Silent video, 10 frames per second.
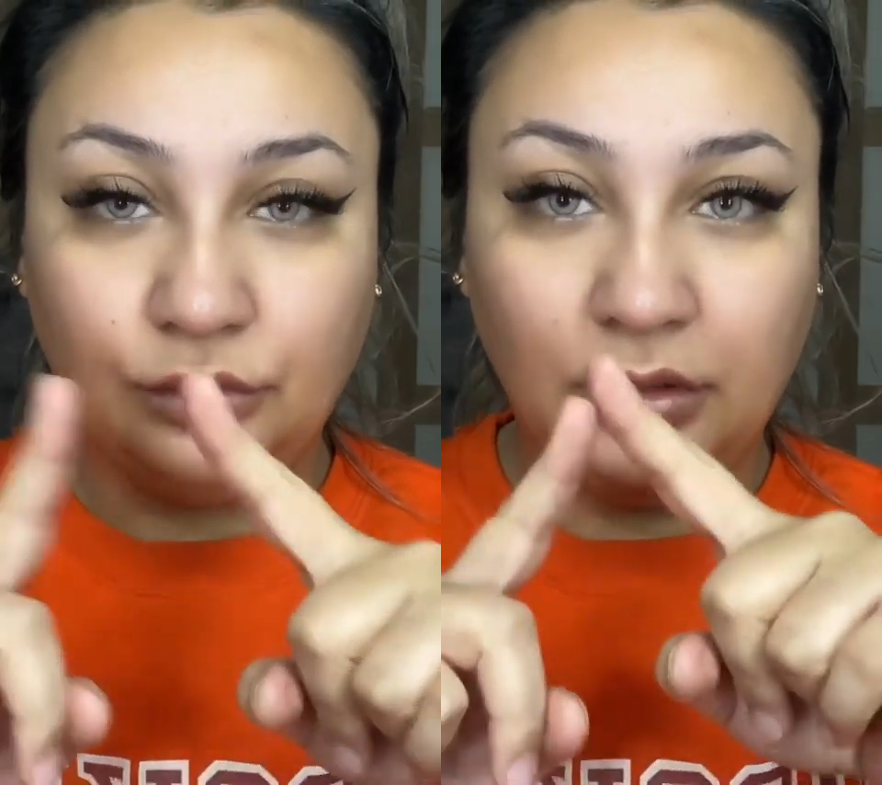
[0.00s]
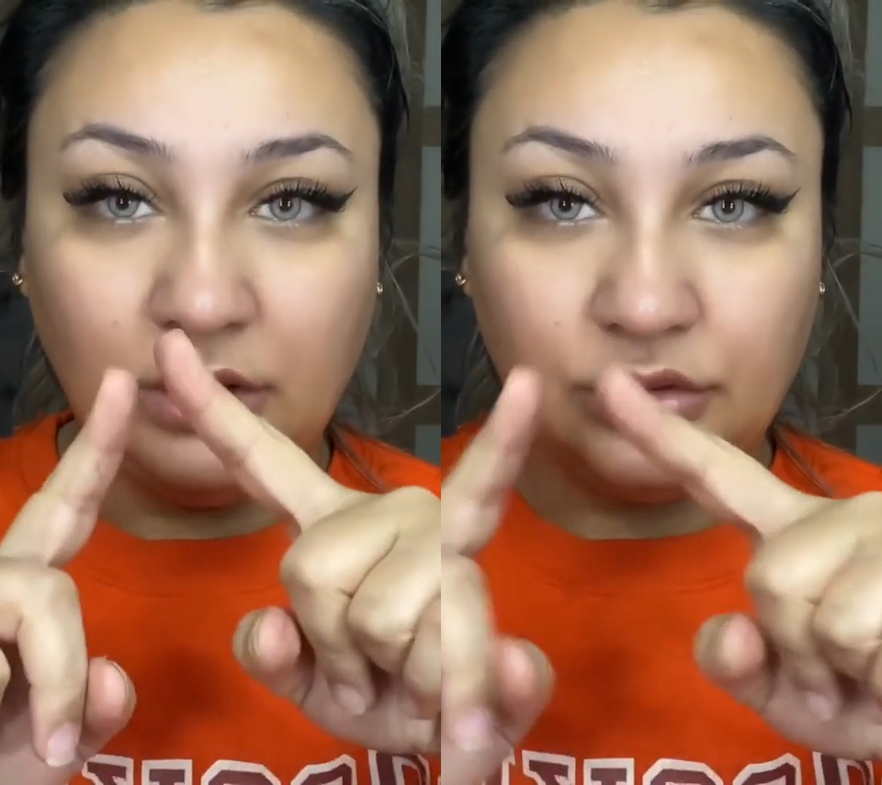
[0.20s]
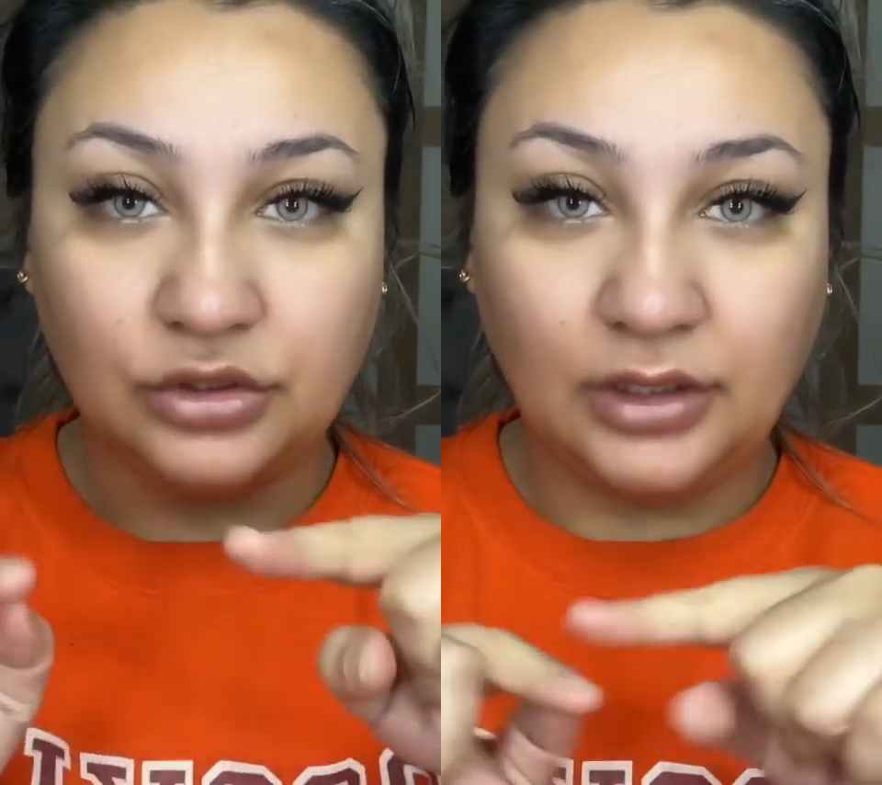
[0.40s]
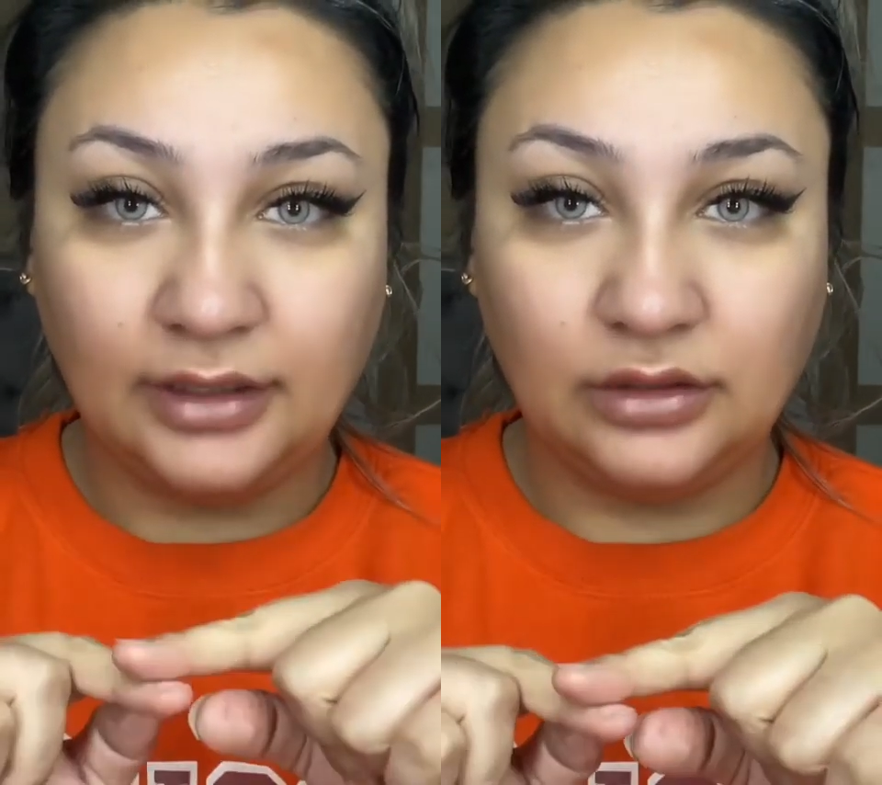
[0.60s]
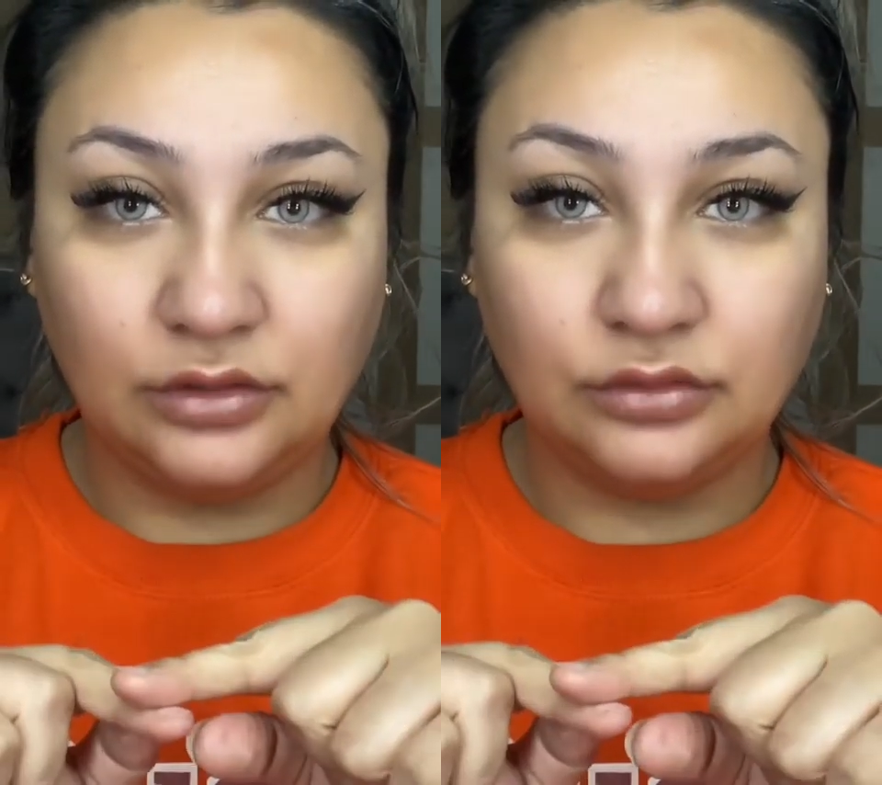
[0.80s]

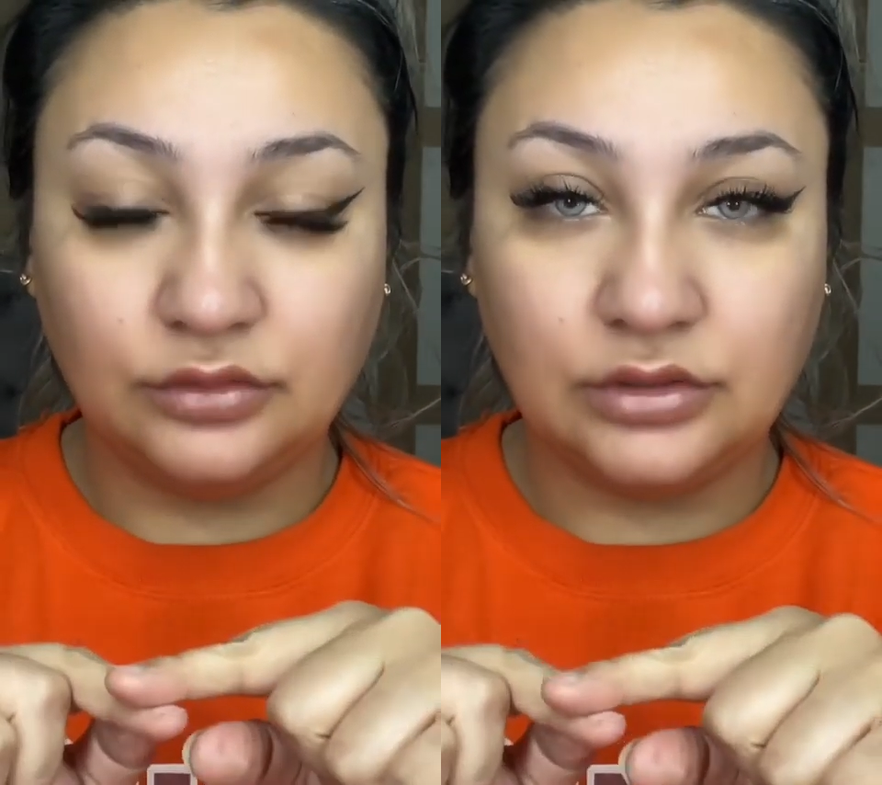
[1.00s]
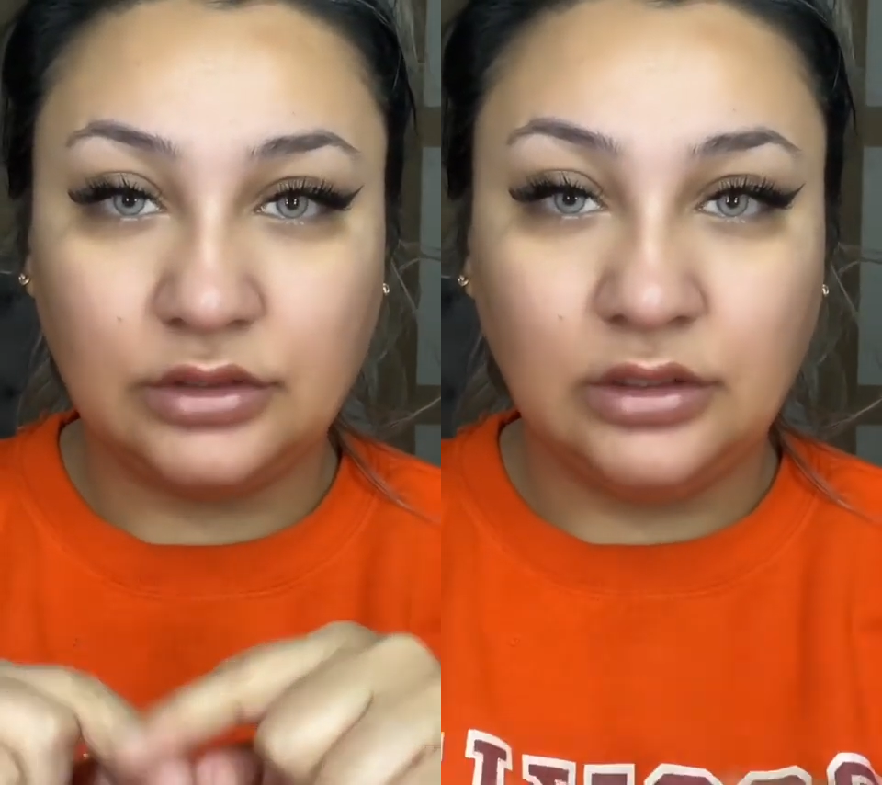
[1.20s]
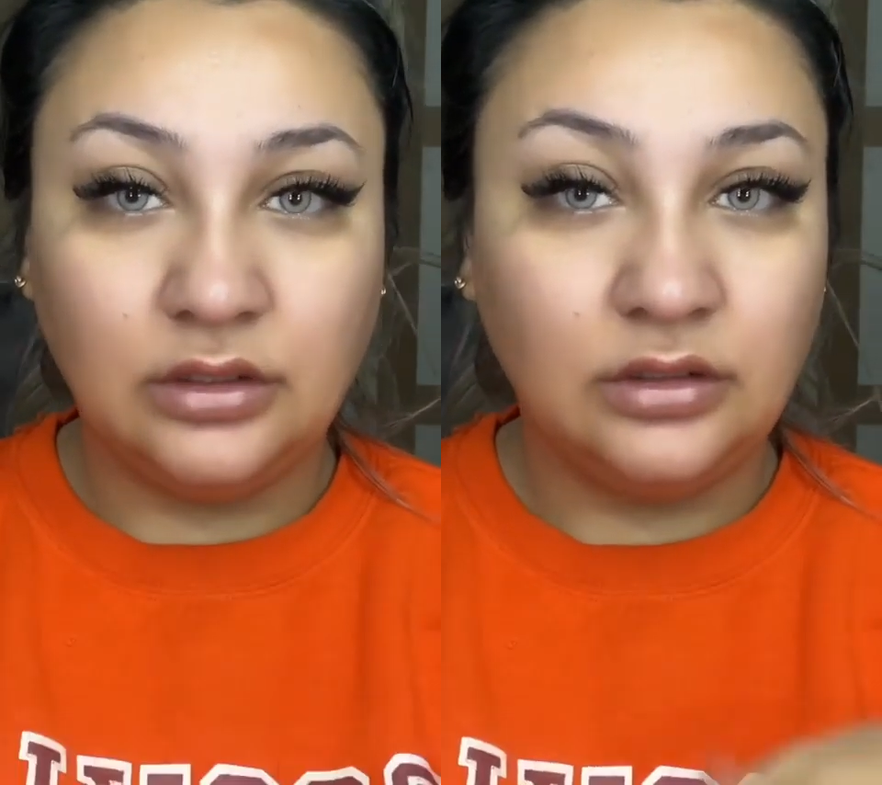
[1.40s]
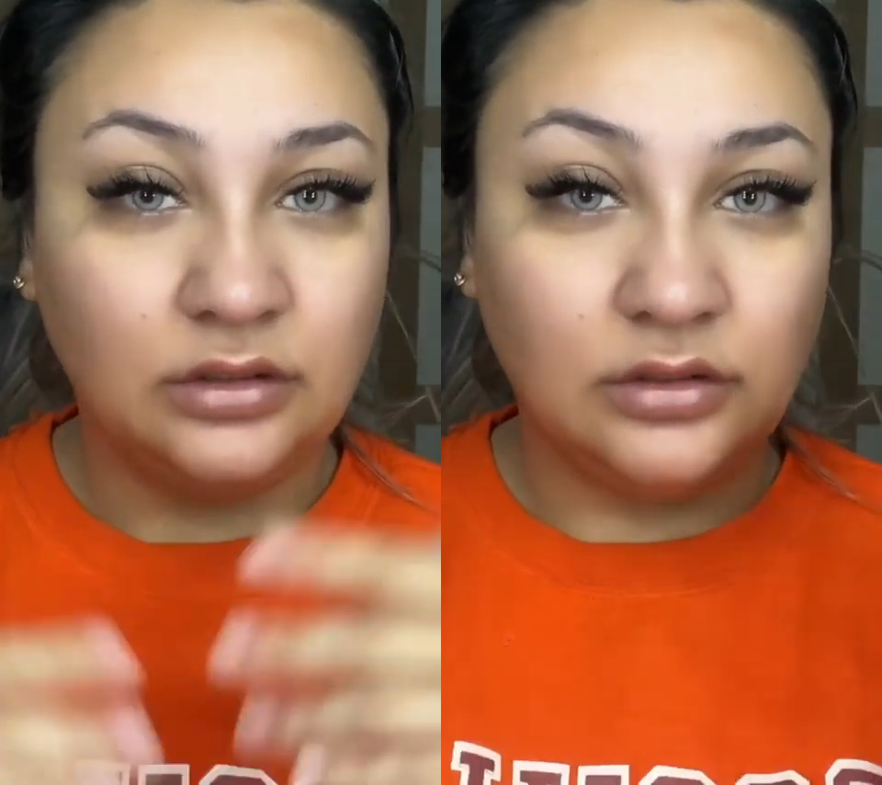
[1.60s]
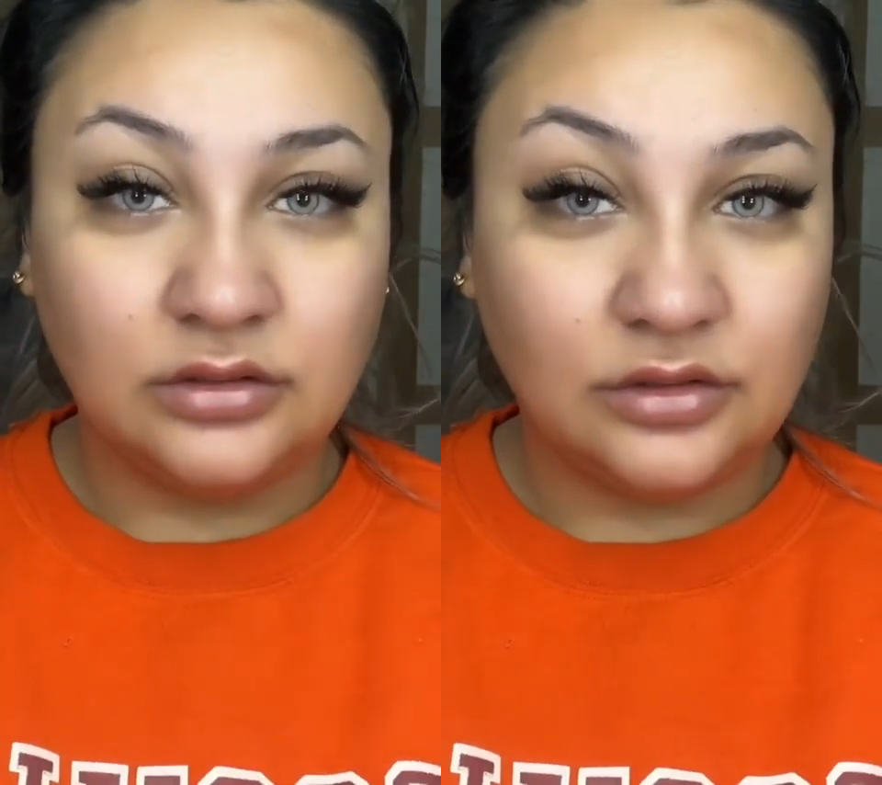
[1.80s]
triangles.
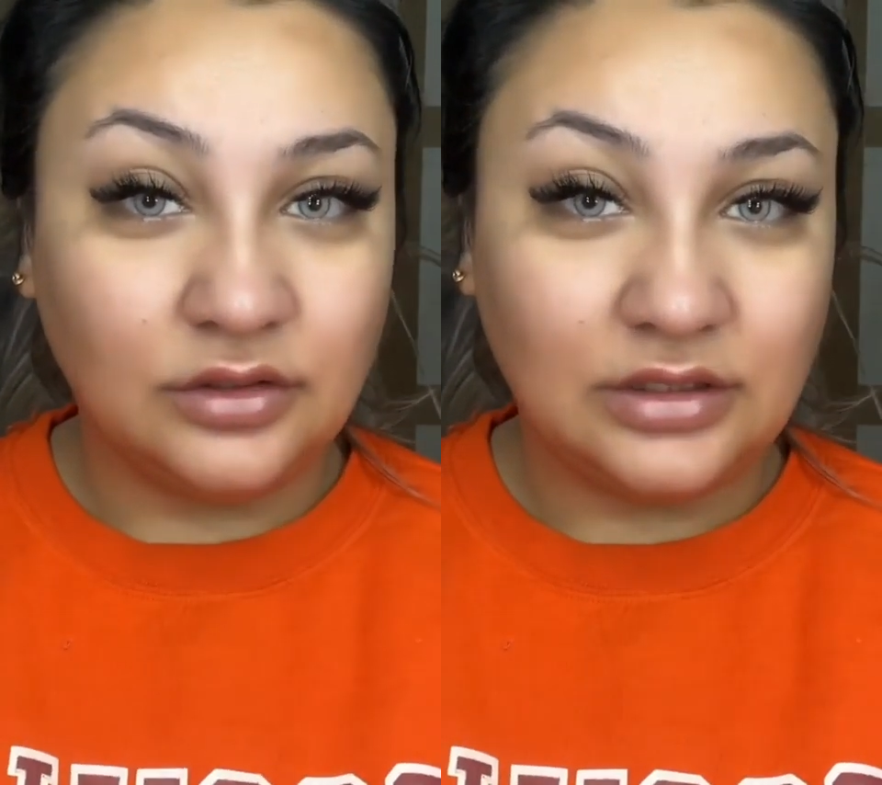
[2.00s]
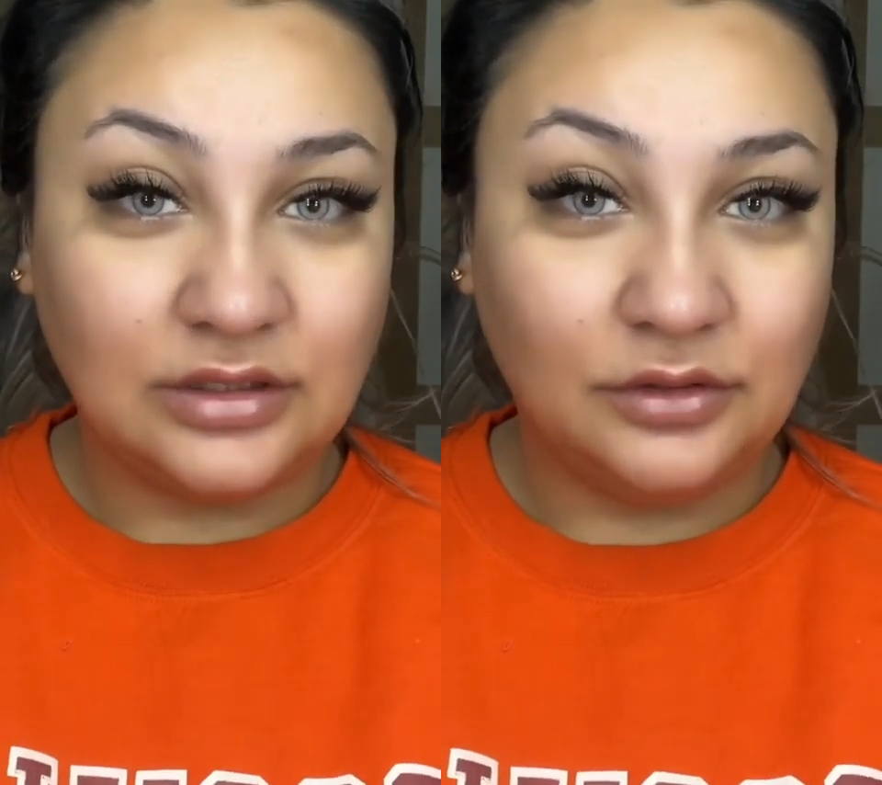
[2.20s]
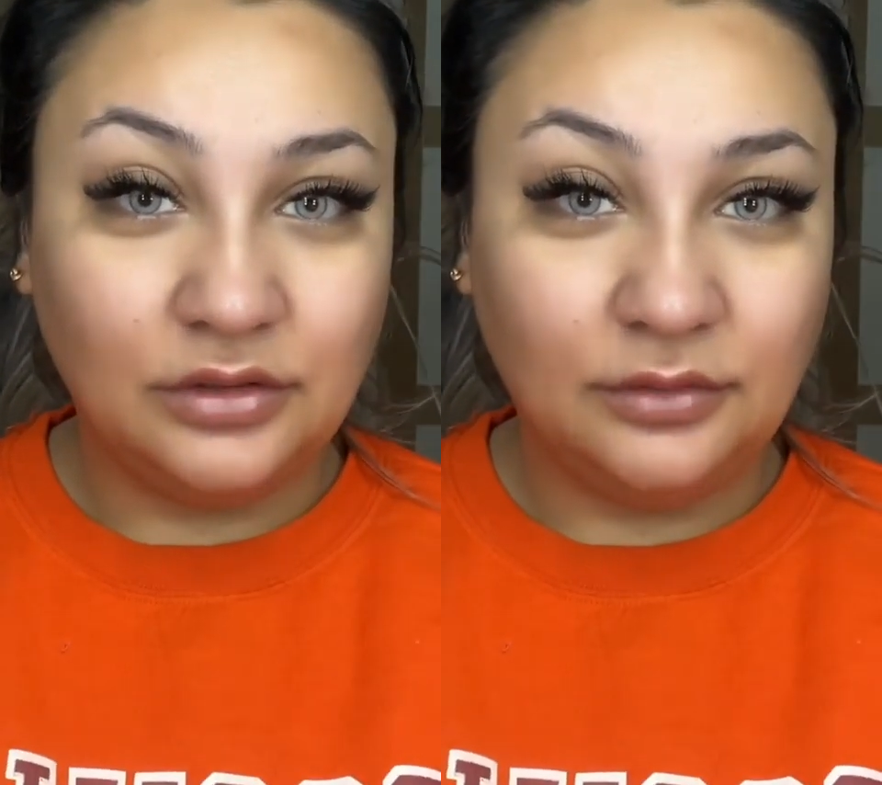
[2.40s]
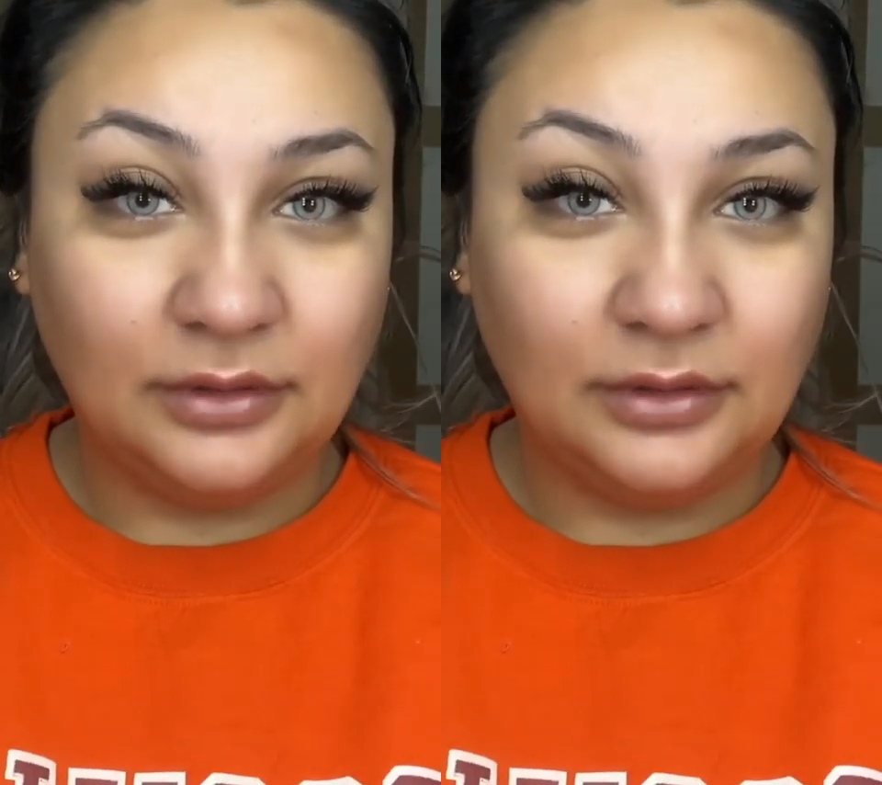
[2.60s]
So that's how you do it.